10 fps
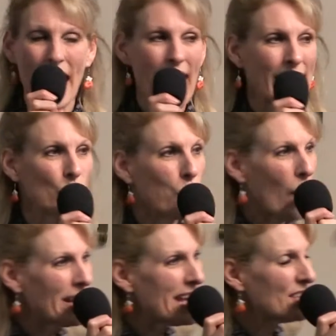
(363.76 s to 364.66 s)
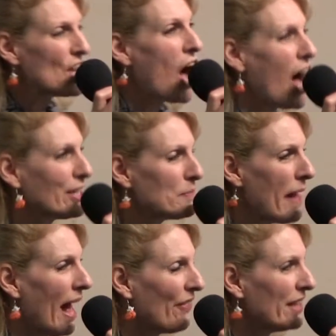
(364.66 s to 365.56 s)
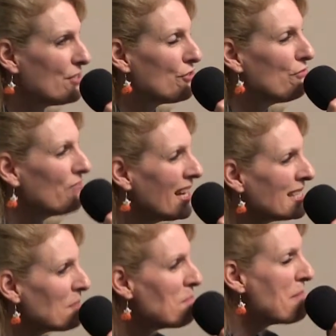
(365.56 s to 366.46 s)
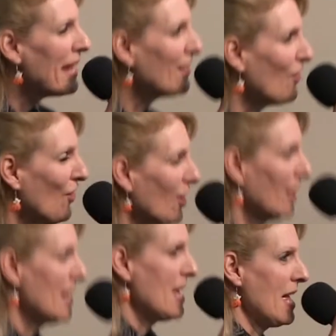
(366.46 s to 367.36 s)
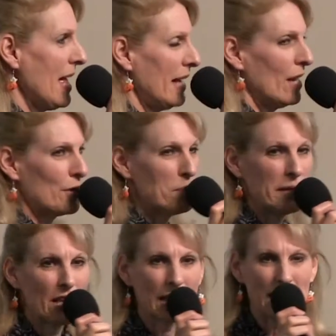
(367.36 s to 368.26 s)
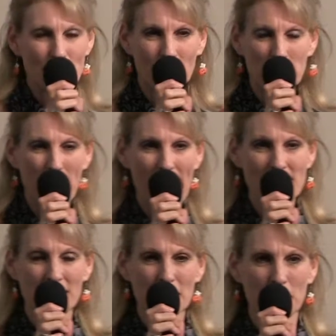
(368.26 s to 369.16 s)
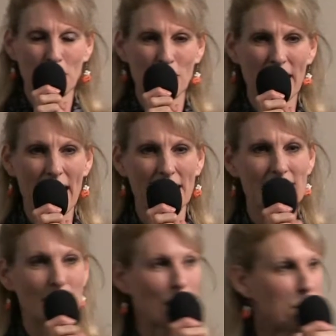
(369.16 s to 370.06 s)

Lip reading: And what he talks about that is fundamental in our ability to compassionately communicate is our